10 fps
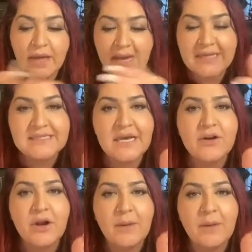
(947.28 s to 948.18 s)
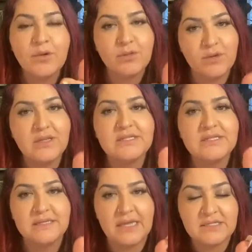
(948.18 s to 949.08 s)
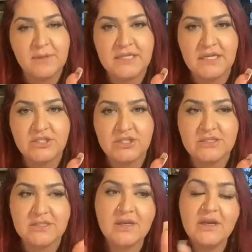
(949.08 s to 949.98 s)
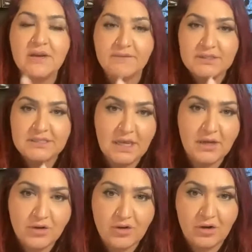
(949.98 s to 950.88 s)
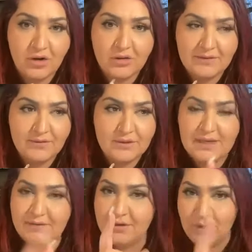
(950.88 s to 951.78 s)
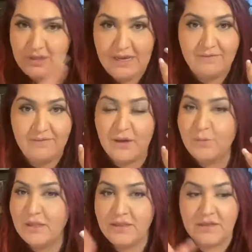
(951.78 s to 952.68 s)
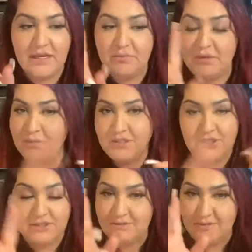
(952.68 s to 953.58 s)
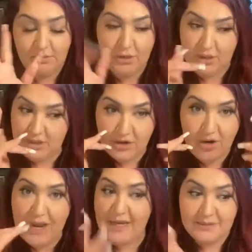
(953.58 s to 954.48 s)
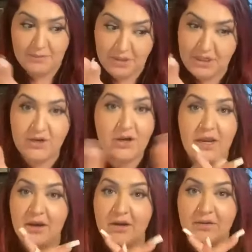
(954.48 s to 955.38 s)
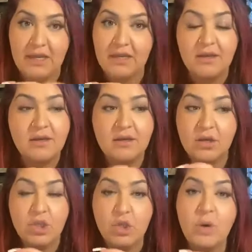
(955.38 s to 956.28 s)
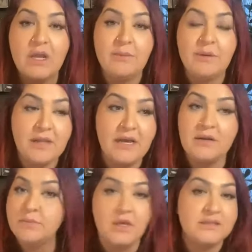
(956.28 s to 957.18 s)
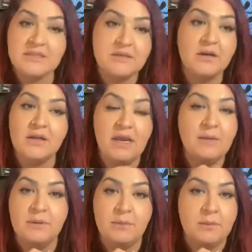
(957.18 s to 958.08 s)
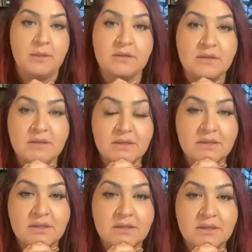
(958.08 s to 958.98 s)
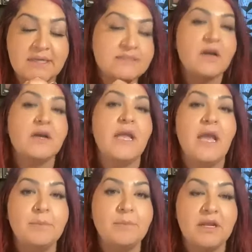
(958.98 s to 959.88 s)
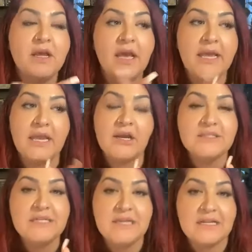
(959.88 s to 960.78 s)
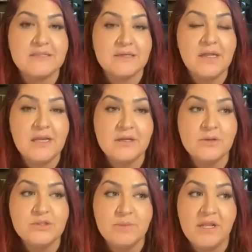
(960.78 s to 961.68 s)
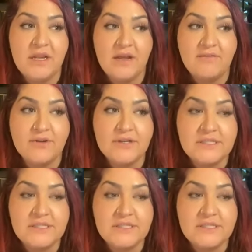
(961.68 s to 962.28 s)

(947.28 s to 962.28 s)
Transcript: I can set her up with realistic expectations versus the other girl, level 7 with high pheomelanin. Maybe she's, I'm looking at her eyes, I'm looking at her hair. Like, you want to be platinum blonde? That's not going to happen, mama. It's not going to happen. And guaranteed that's the client who's been in every